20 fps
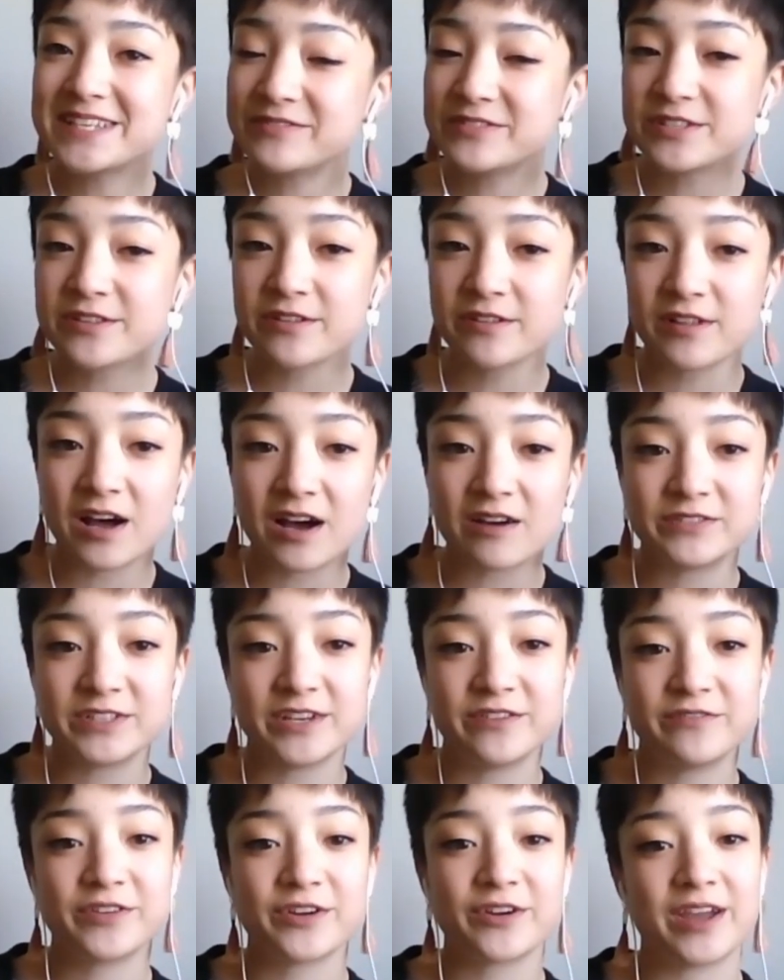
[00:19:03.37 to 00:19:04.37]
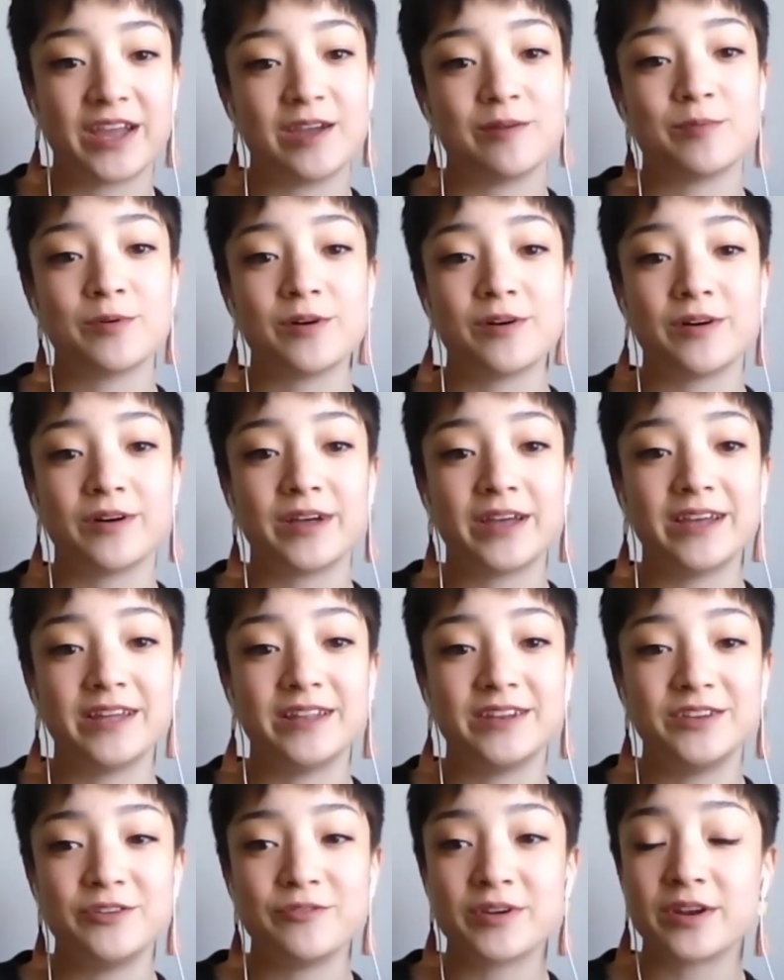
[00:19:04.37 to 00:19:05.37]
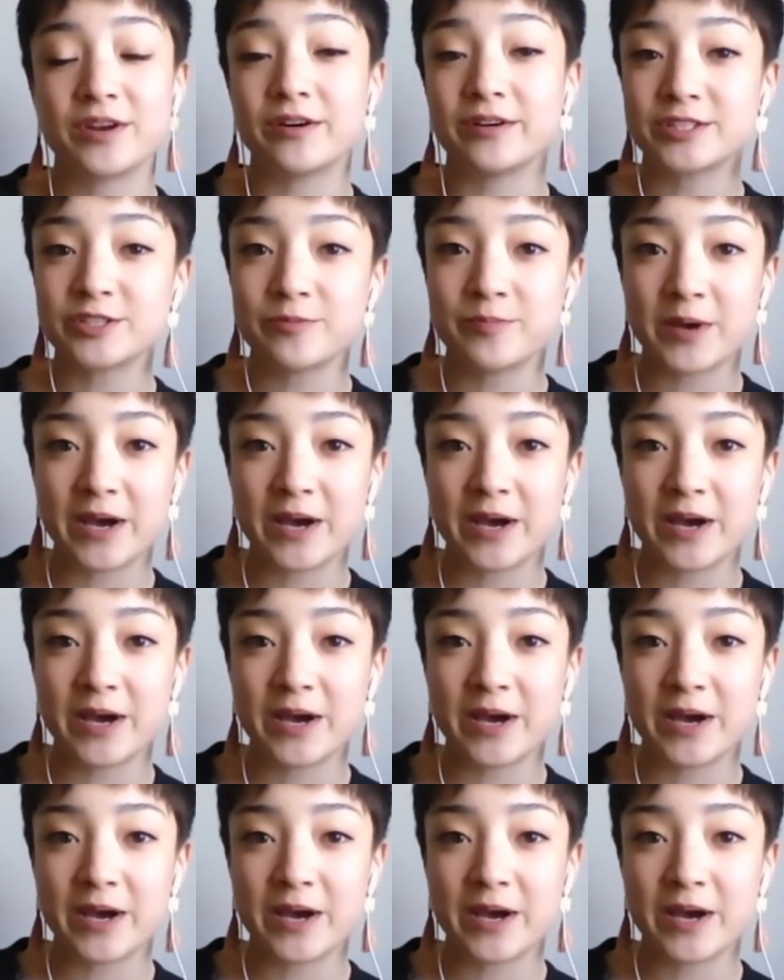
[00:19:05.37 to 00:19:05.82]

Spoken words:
to the Loft if you're able, and you can also